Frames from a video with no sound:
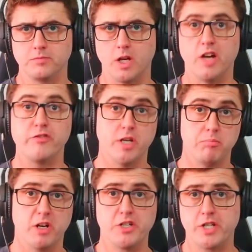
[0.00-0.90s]
I've done
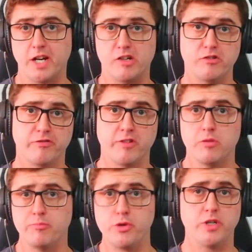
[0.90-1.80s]
my share of
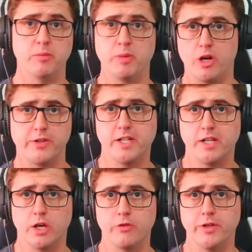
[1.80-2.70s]
bougie
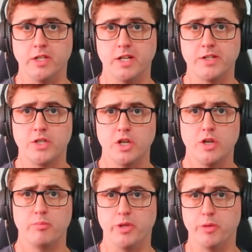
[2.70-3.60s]
partying over the years,
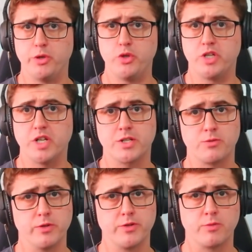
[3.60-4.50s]
but the bougiest
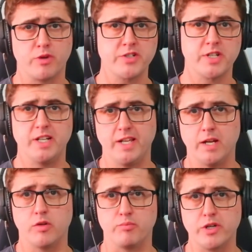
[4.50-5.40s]
was surprisingly
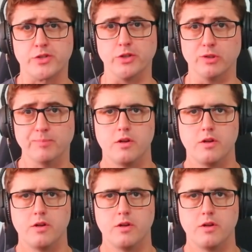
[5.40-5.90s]
here in Bristol.